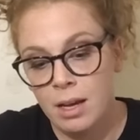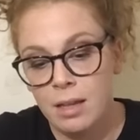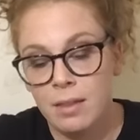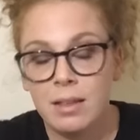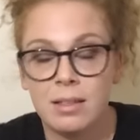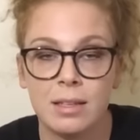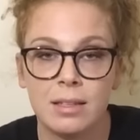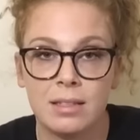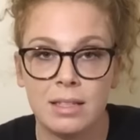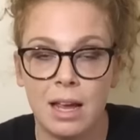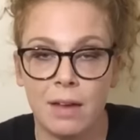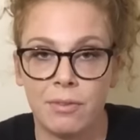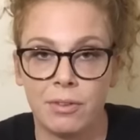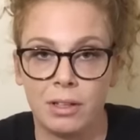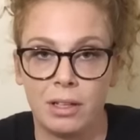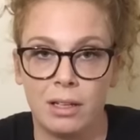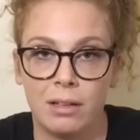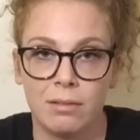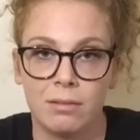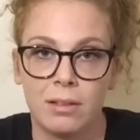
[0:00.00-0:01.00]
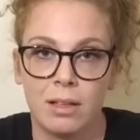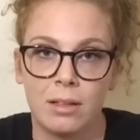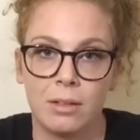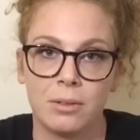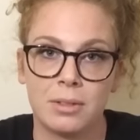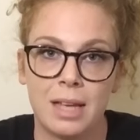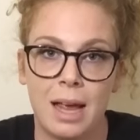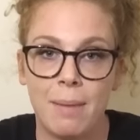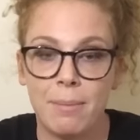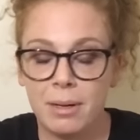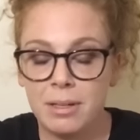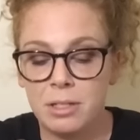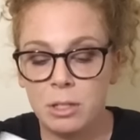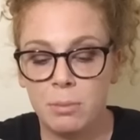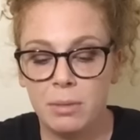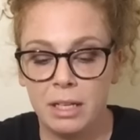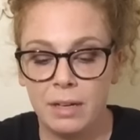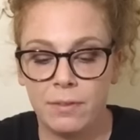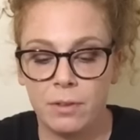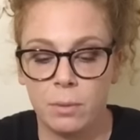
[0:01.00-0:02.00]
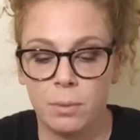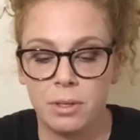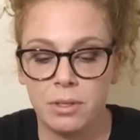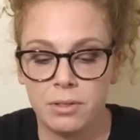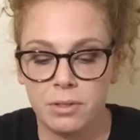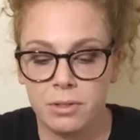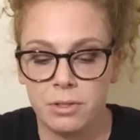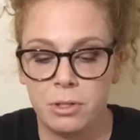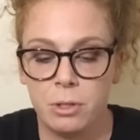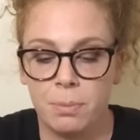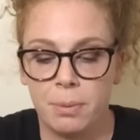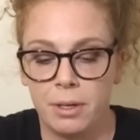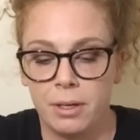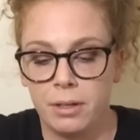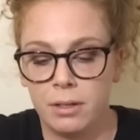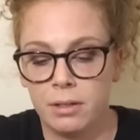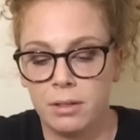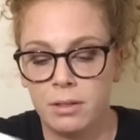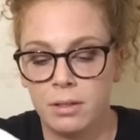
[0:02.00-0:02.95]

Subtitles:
This is definitely a little time consuming if your wheels are super